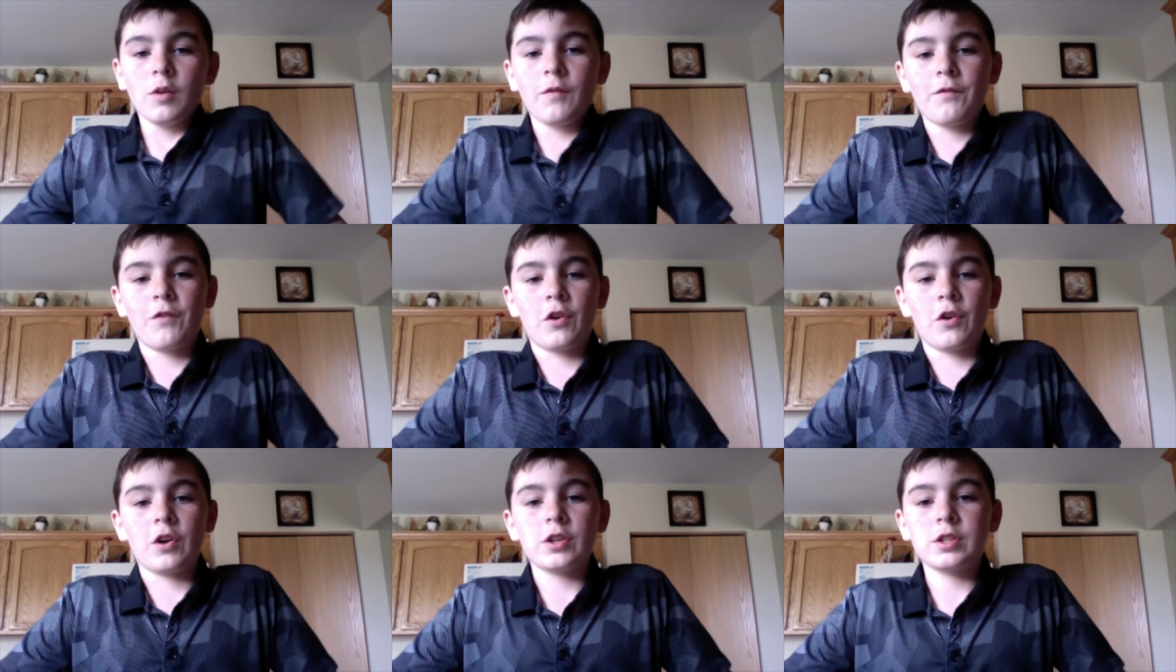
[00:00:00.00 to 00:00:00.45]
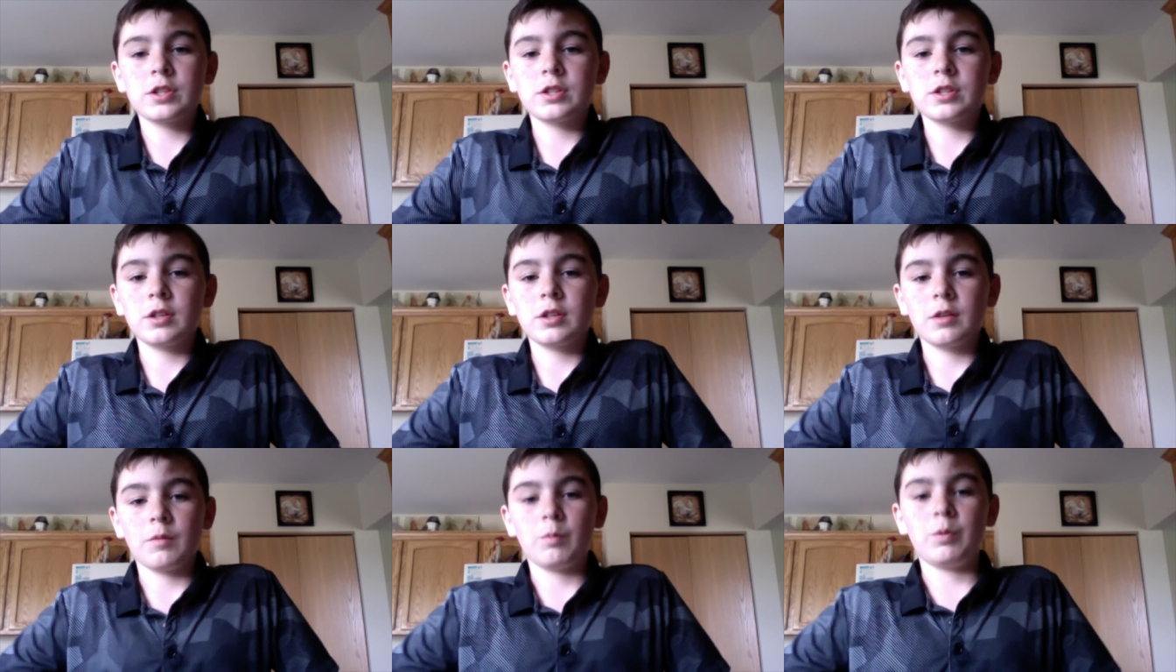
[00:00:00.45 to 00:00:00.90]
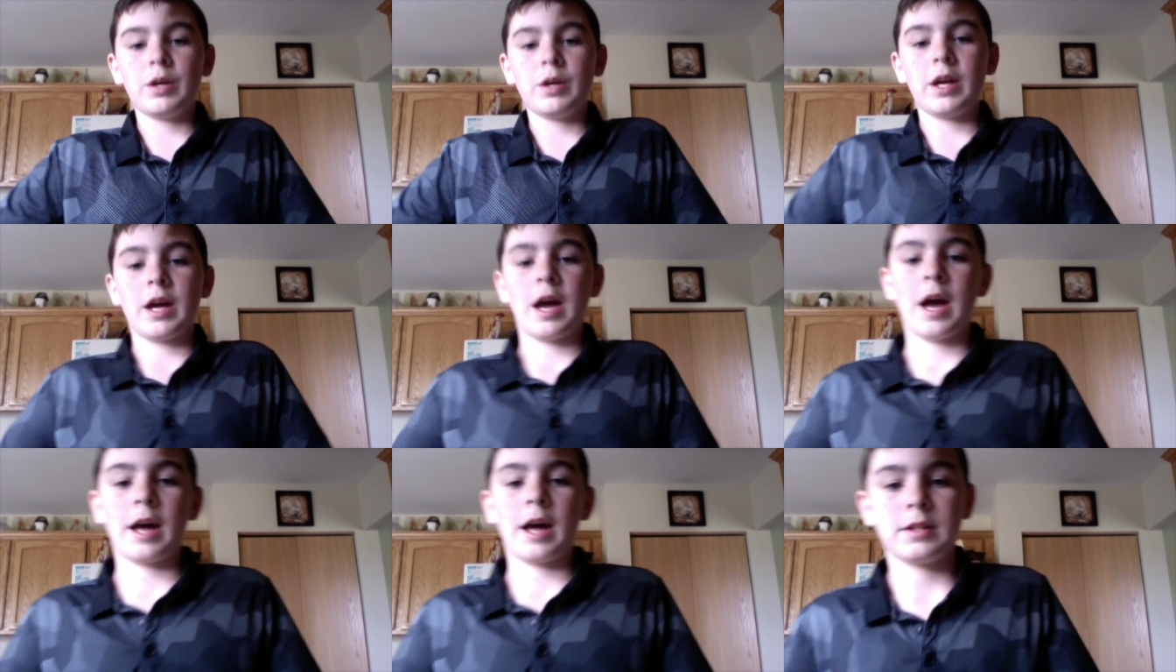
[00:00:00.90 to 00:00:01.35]
first we
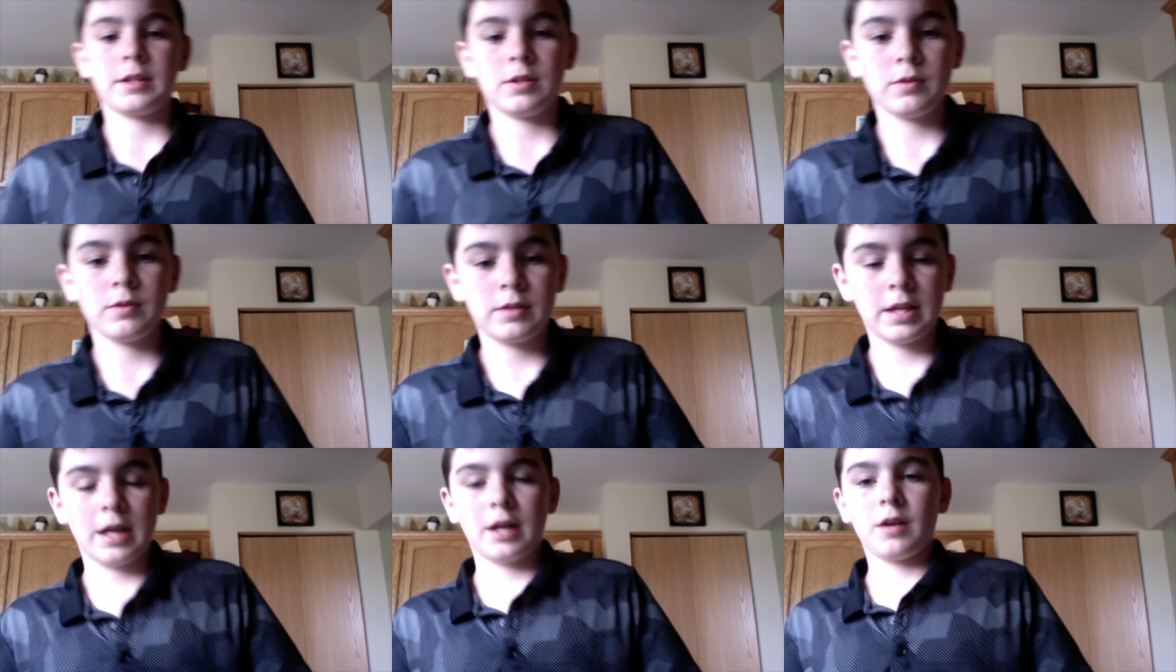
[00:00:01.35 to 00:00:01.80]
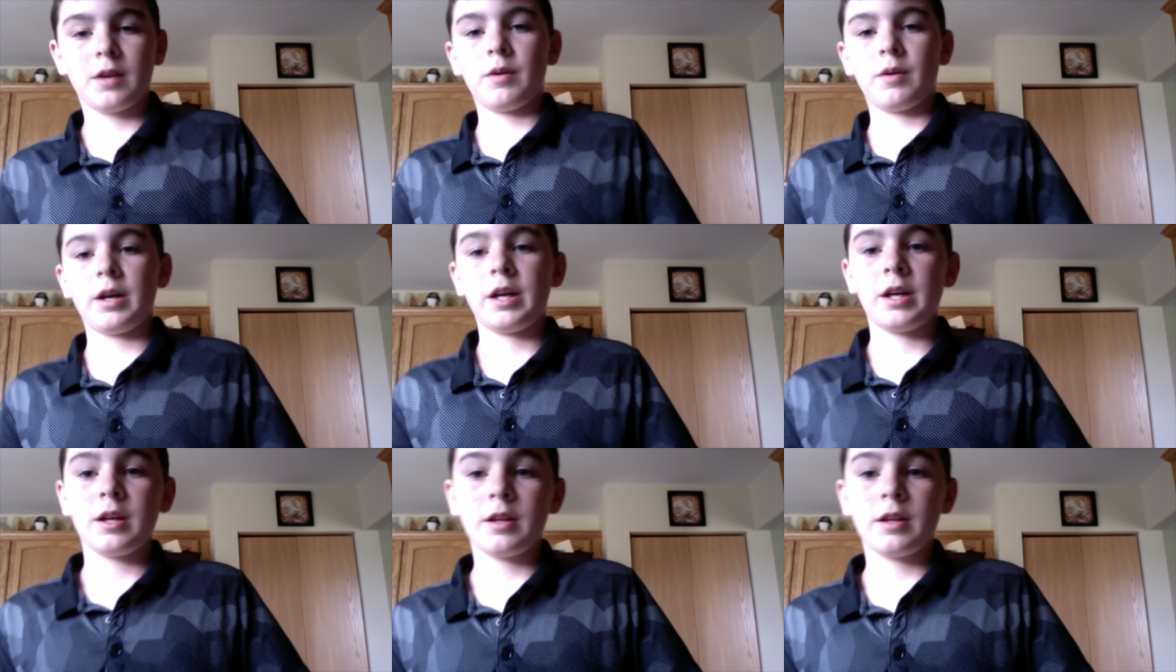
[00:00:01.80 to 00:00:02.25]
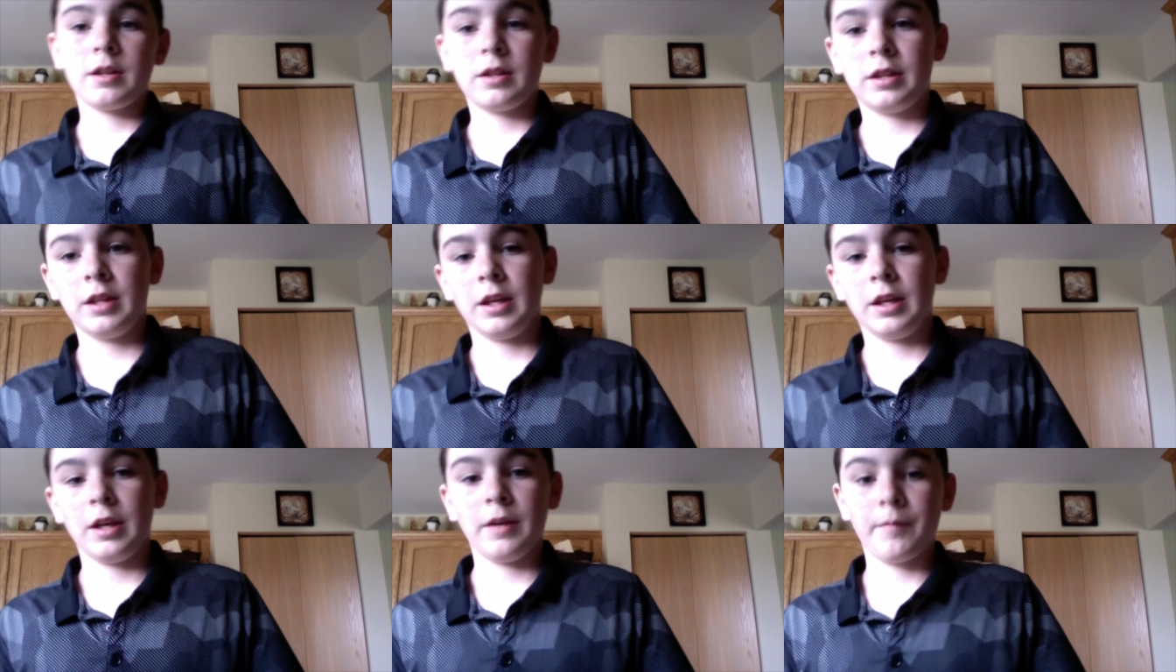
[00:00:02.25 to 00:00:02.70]
had to take away
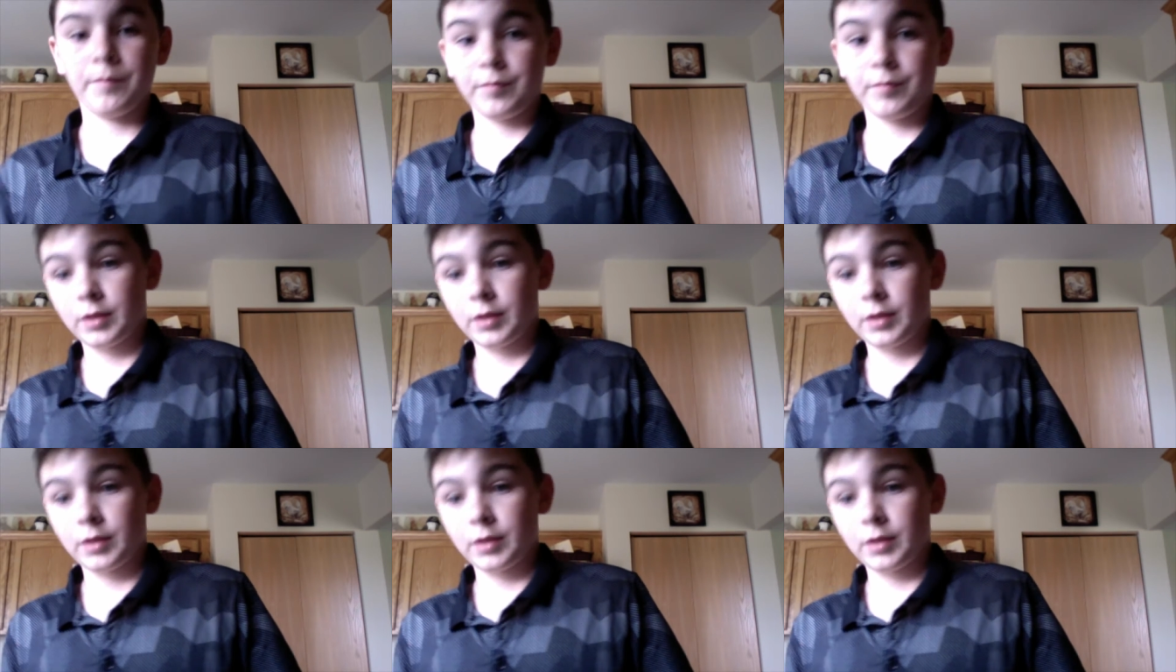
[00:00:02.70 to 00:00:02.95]
the